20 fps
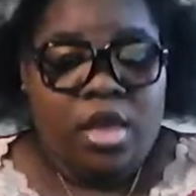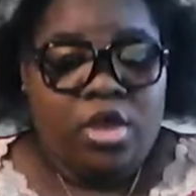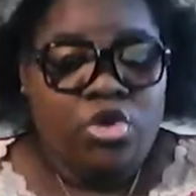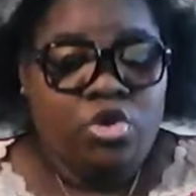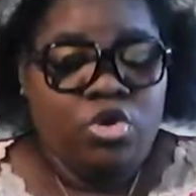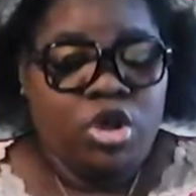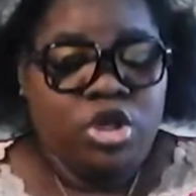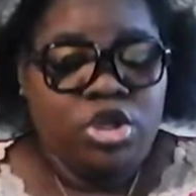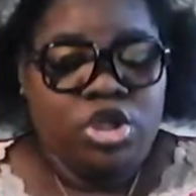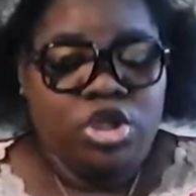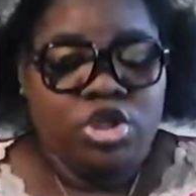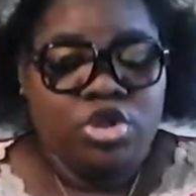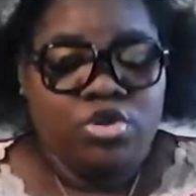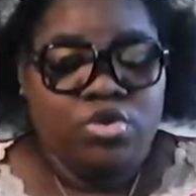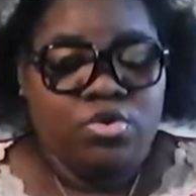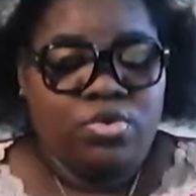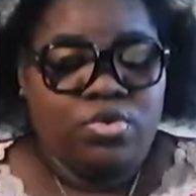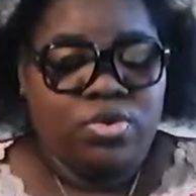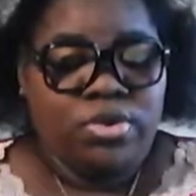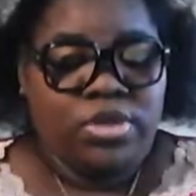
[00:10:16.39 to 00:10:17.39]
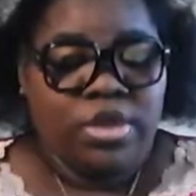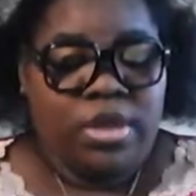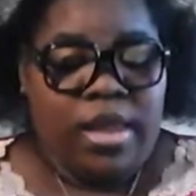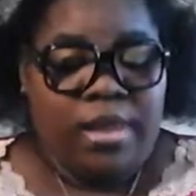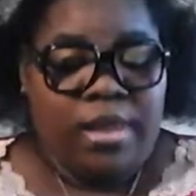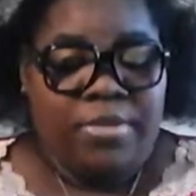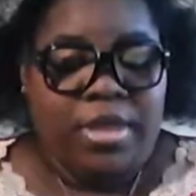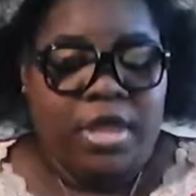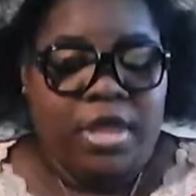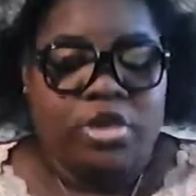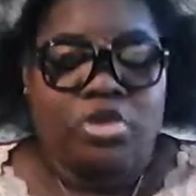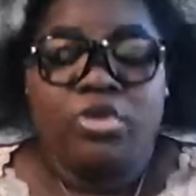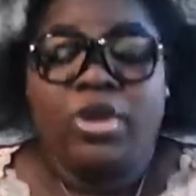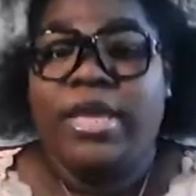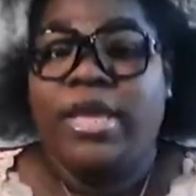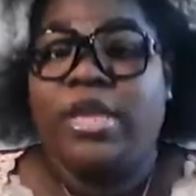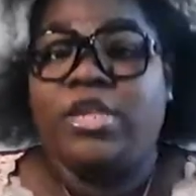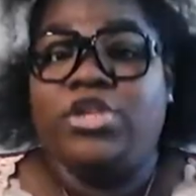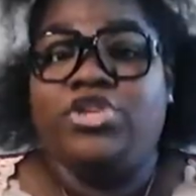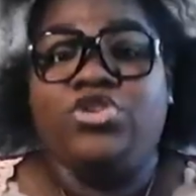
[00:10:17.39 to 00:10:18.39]
You can choose, I mean, you can
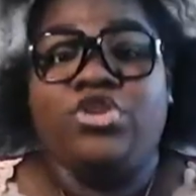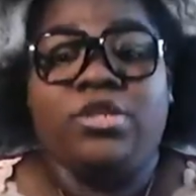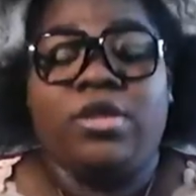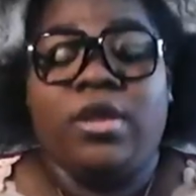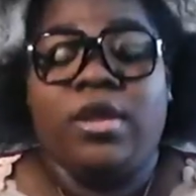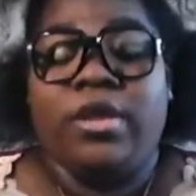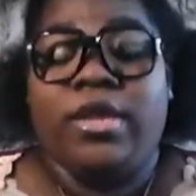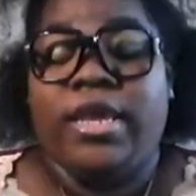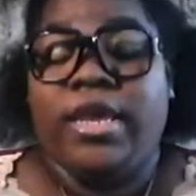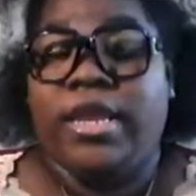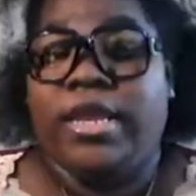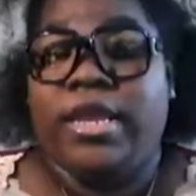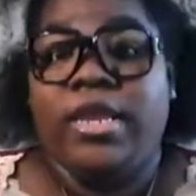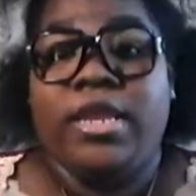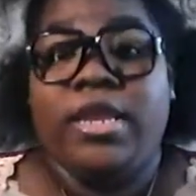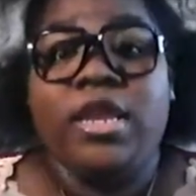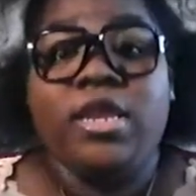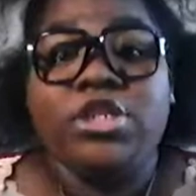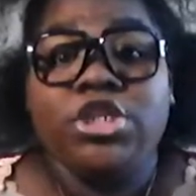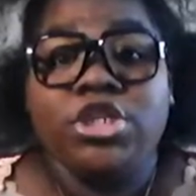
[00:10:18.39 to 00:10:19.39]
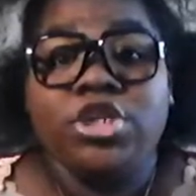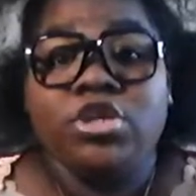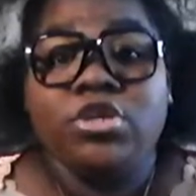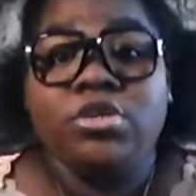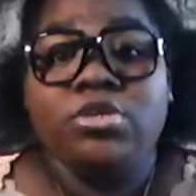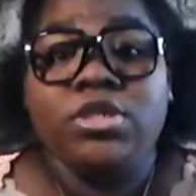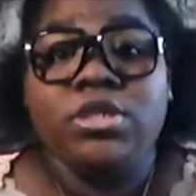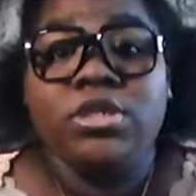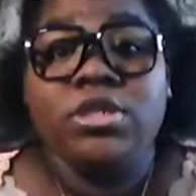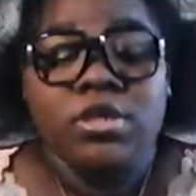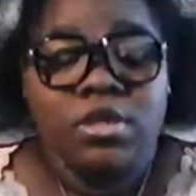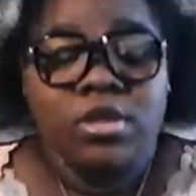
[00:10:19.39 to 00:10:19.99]
get your get it initials